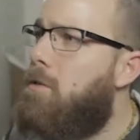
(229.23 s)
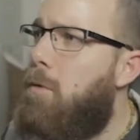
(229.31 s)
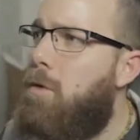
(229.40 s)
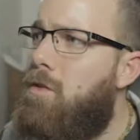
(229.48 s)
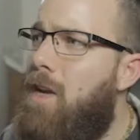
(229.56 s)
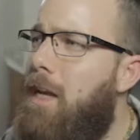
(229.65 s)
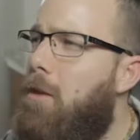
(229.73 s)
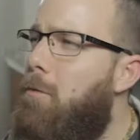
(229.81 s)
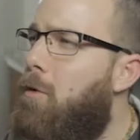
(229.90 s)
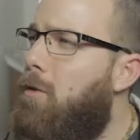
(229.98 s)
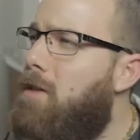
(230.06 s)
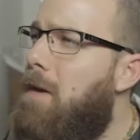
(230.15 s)
I suppose taking a
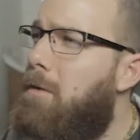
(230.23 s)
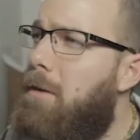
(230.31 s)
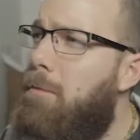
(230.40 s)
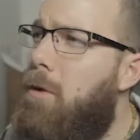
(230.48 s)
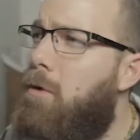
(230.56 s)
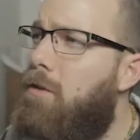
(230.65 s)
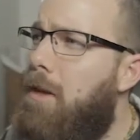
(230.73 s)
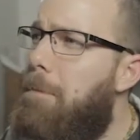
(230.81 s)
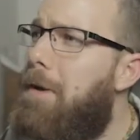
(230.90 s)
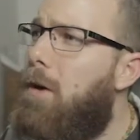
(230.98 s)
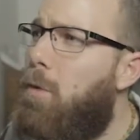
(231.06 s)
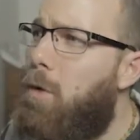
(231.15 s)
little bit more time and composing
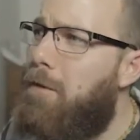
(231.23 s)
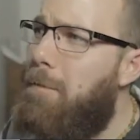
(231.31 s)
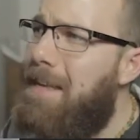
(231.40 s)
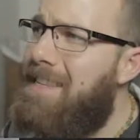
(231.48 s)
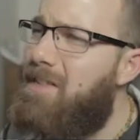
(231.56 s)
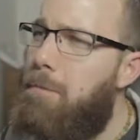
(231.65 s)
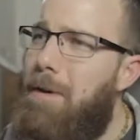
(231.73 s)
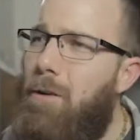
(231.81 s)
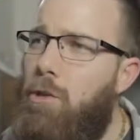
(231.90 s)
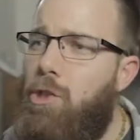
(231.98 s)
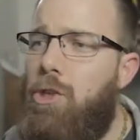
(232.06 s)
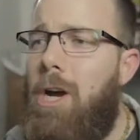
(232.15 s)
it better would have made this a
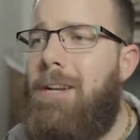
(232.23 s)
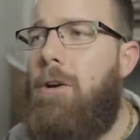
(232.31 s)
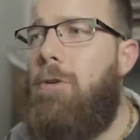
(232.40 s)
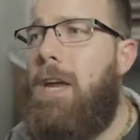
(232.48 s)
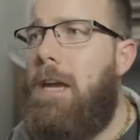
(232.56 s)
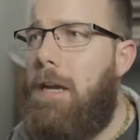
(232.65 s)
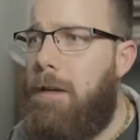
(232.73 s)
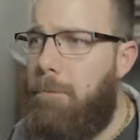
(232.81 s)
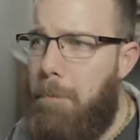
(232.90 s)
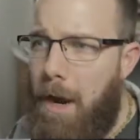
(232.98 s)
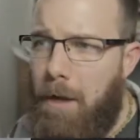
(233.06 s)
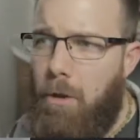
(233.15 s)
better shot. Okay,
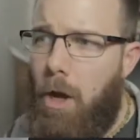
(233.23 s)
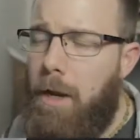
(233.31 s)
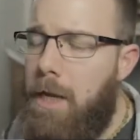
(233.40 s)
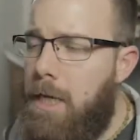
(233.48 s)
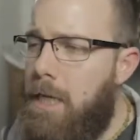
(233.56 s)
pylon.